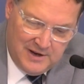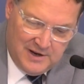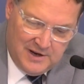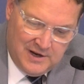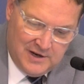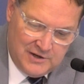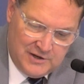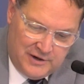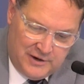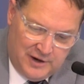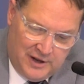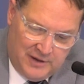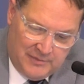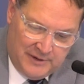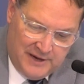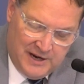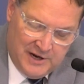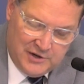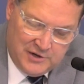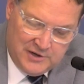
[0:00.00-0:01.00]
general
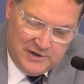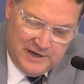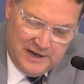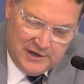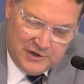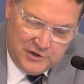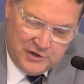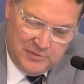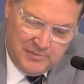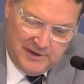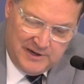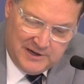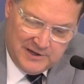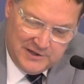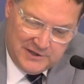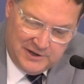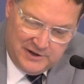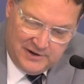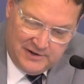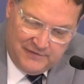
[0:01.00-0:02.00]
obligation debt should be
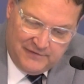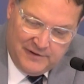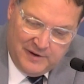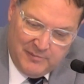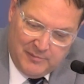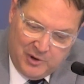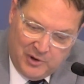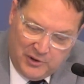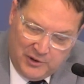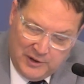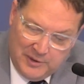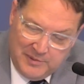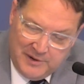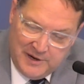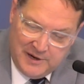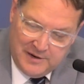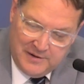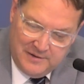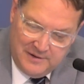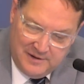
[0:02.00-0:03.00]
considered to fund both
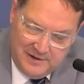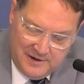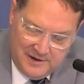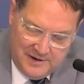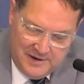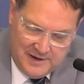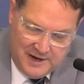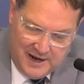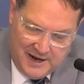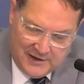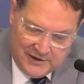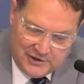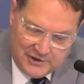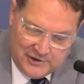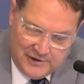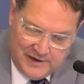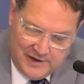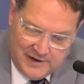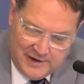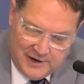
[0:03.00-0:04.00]
limited,
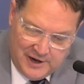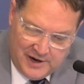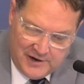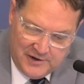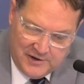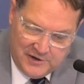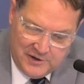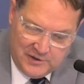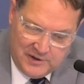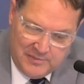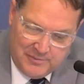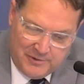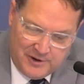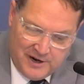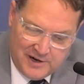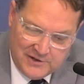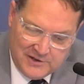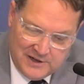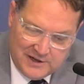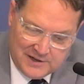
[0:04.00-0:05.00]
non-street and non-utility
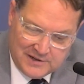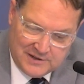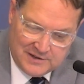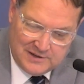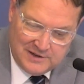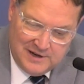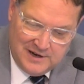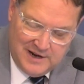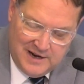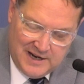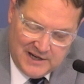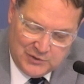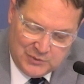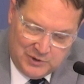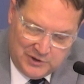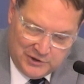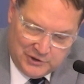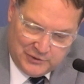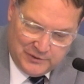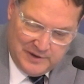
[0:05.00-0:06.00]
projects as
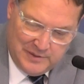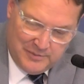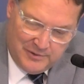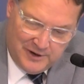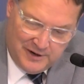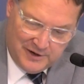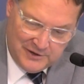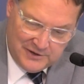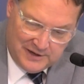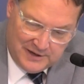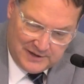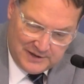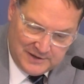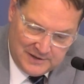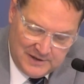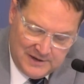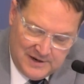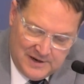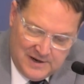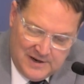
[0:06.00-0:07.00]
well as street
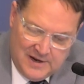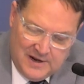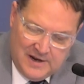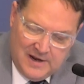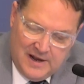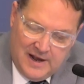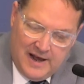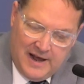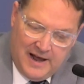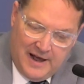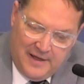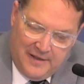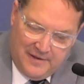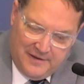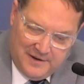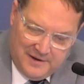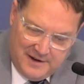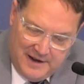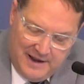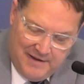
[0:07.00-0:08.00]
projects.
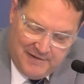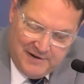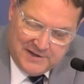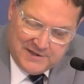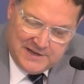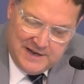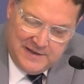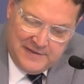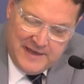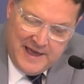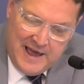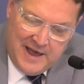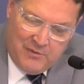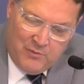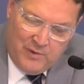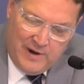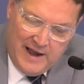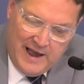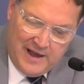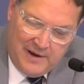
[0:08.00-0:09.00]
Having said that,
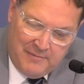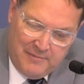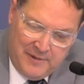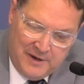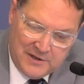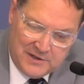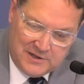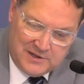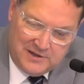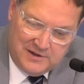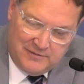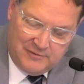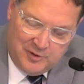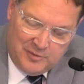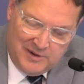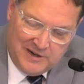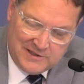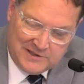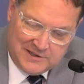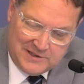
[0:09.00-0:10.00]
we had a much
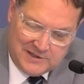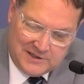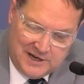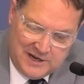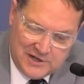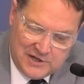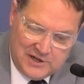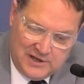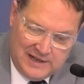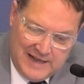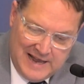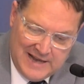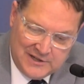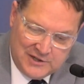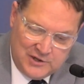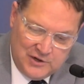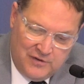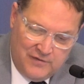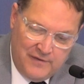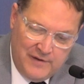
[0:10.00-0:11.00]
robust discussion
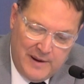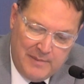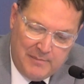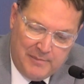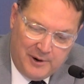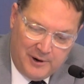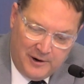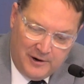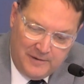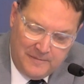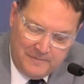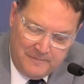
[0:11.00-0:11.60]
last November